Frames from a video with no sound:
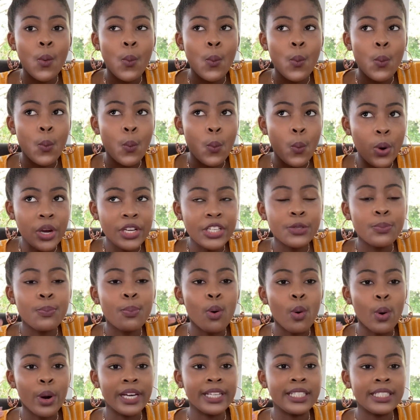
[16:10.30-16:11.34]
Which
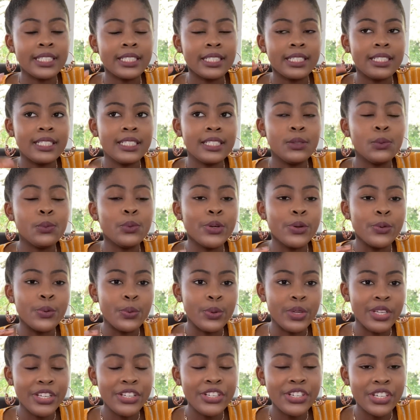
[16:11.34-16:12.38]
point did we
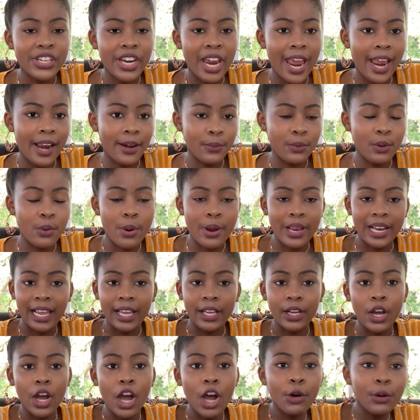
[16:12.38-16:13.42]
reach and we were
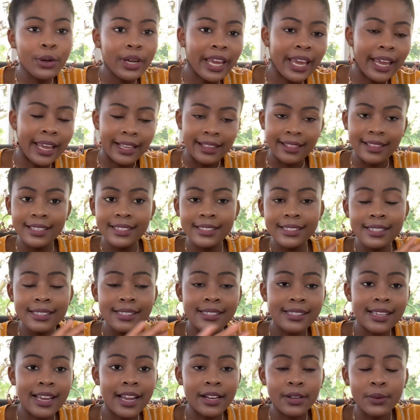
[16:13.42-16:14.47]
like, okay, this is
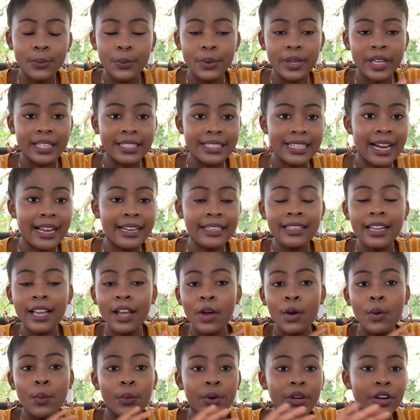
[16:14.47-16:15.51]
done, we are done,
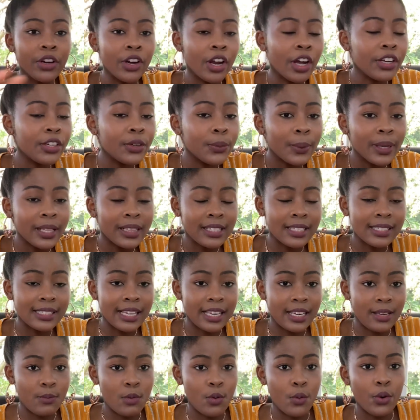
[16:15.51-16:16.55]
we are not doing this
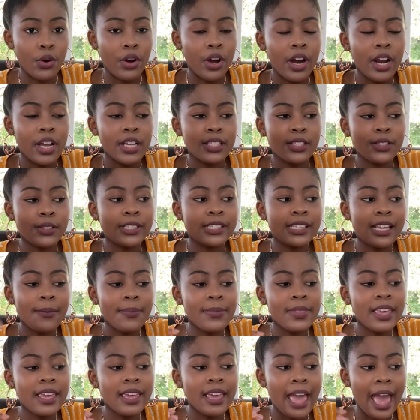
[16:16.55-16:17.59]
anymore. So
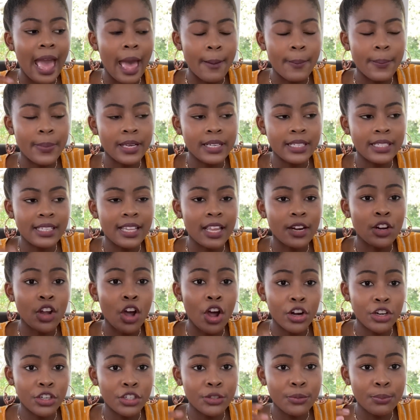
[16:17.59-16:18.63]
something happened that
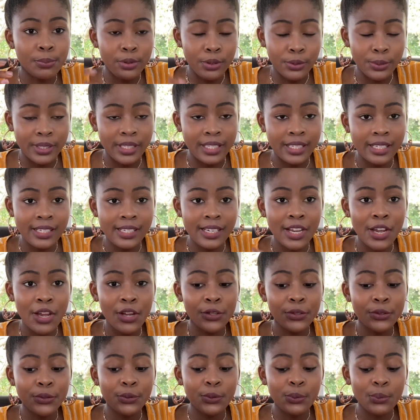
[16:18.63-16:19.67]
contributed
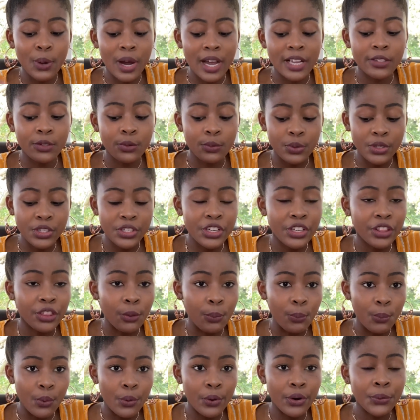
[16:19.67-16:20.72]
to us reaching the
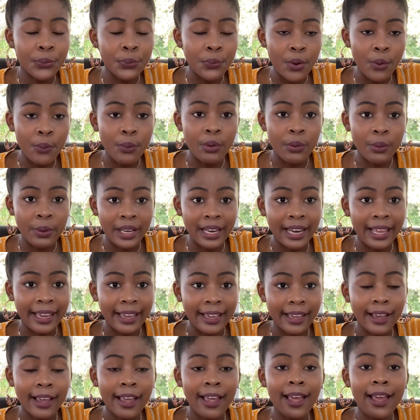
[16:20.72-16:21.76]
point where we were
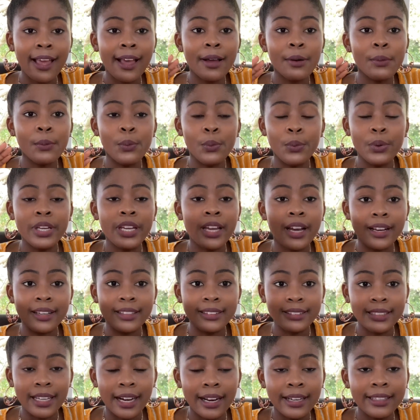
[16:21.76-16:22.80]
like, we are
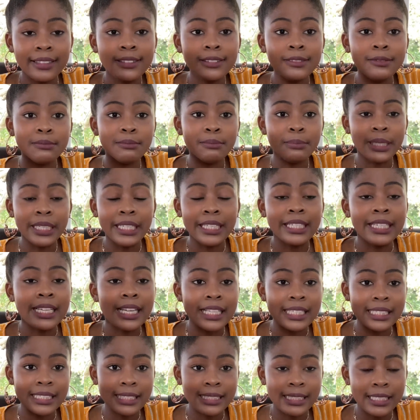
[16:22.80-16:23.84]
done being
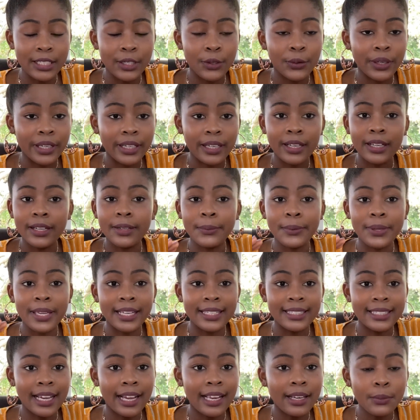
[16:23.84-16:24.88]
in secret, we are
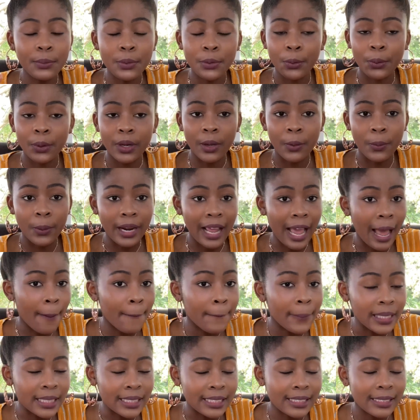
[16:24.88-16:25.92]
done, we don't care what
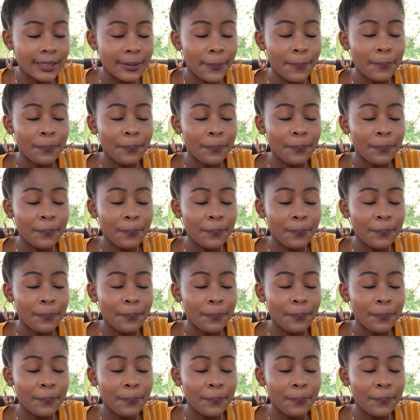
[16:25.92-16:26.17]
happens.